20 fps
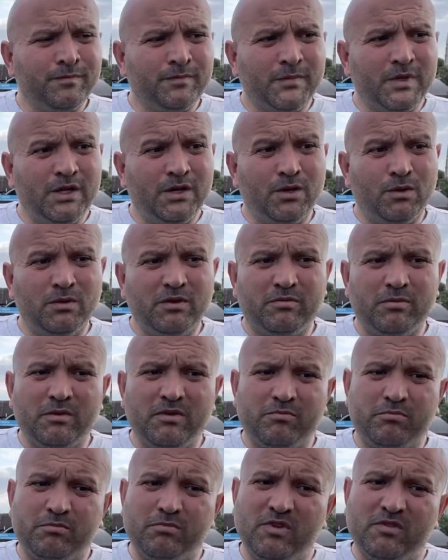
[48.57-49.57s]
you know,
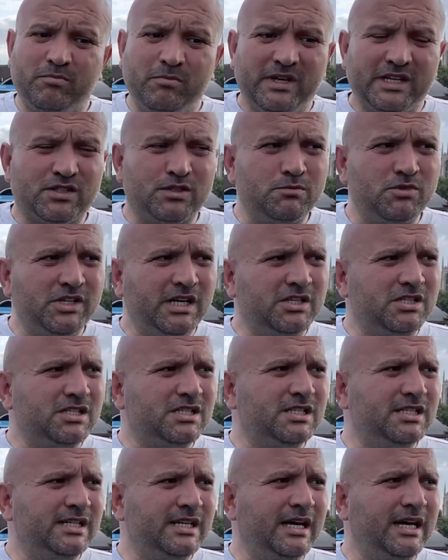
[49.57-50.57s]
we've made some changes
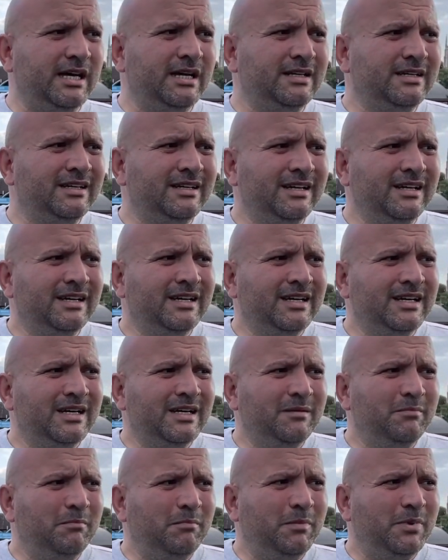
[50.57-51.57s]
today,
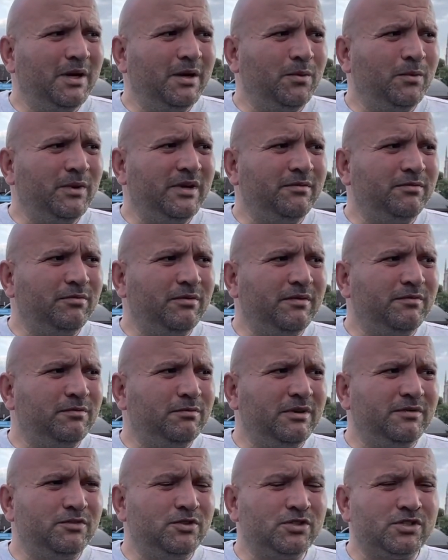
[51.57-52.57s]
but
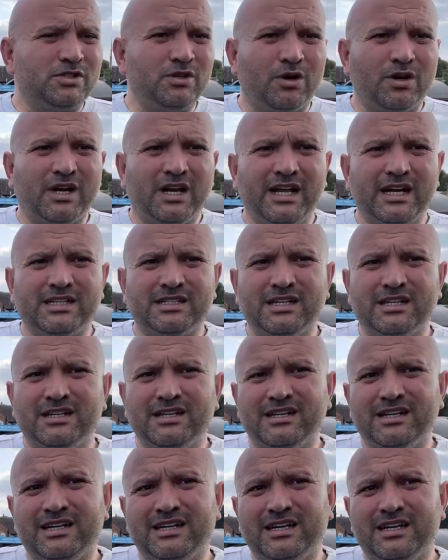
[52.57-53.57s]
we've just not clicked. And
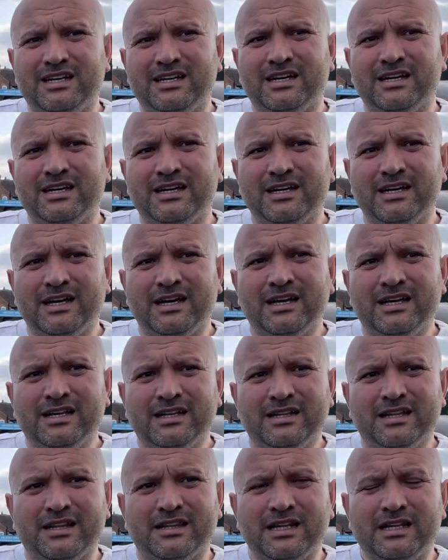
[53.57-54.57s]

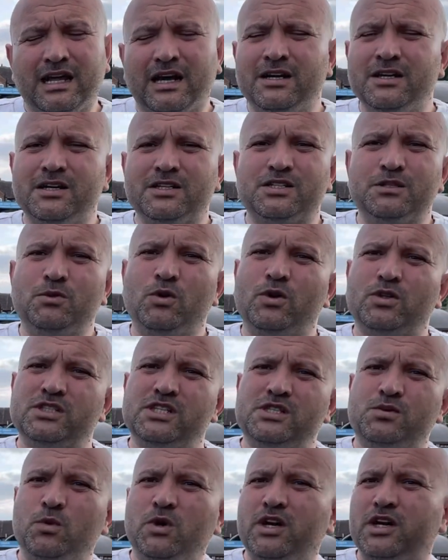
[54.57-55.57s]
the thing that hurts the most,
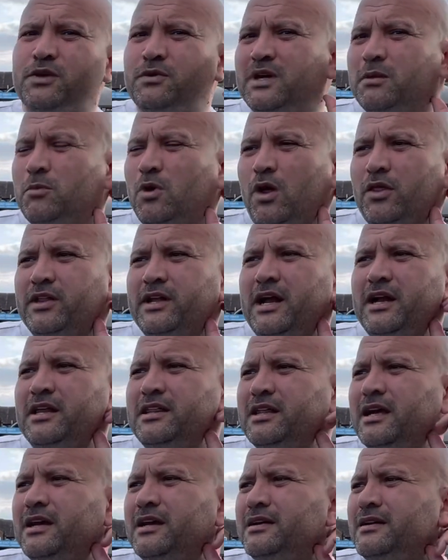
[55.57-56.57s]
it's work rate more than anything.